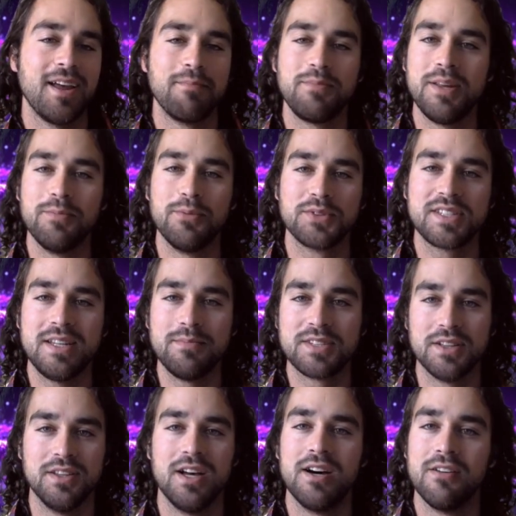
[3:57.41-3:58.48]
people seem to
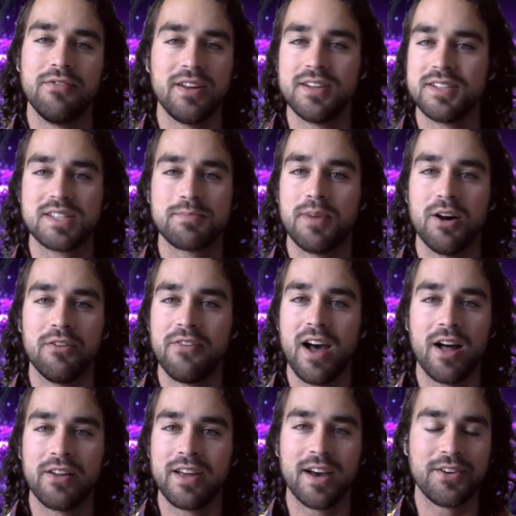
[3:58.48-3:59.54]
love in Spell
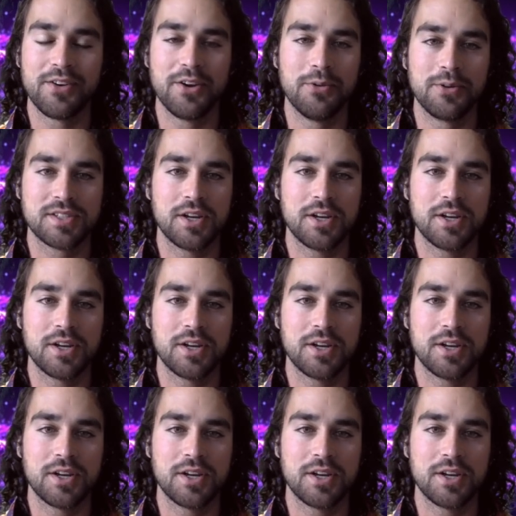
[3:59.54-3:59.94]
Valley. I don't know what's